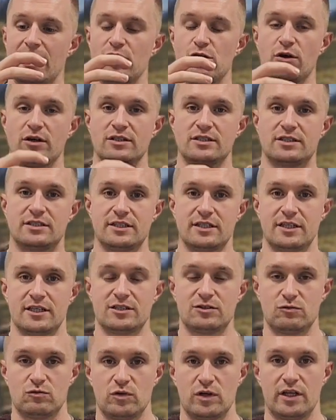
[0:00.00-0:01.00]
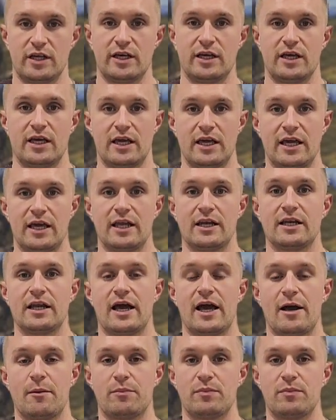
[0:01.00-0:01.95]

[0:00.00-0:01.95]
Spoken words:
You can see this really in